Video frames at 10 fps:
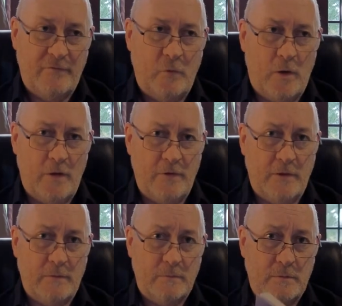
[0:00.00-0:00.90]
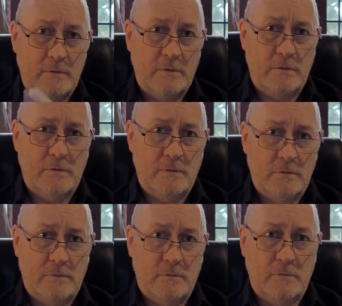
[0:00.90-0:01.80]
other
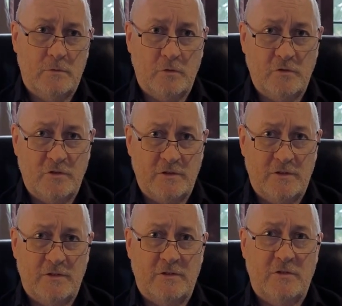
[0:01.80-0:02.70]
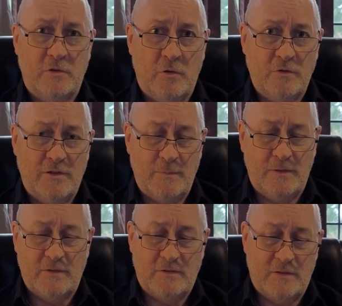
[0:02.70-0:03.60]
consciousnesses to contact me,
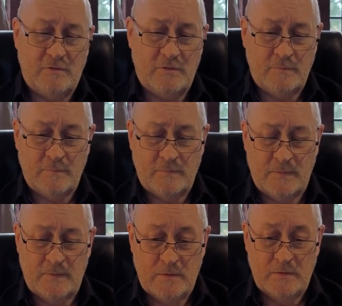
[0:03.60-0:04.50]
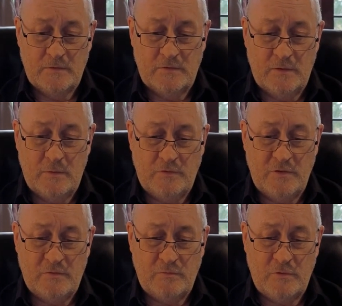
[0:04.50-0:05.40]
etc. So I was in
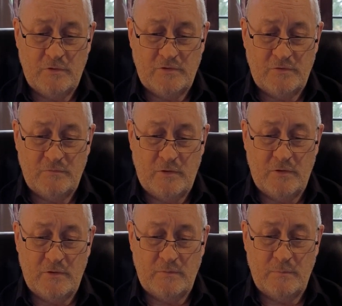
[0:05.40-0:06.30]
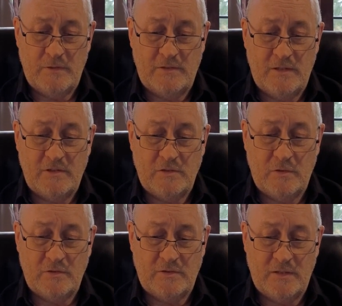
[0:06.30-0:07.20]
this rather
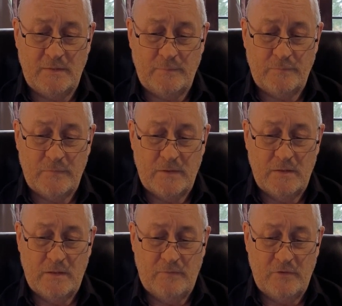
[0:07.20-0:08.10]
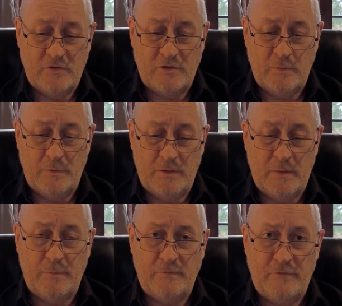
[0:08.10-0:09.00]
meditation-like state. A vision opened
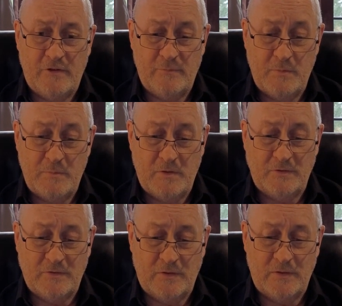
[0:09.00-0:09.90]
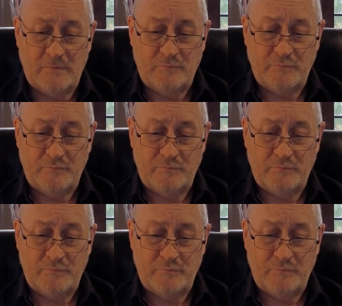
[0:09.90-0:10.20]
up in front of my mind's eye.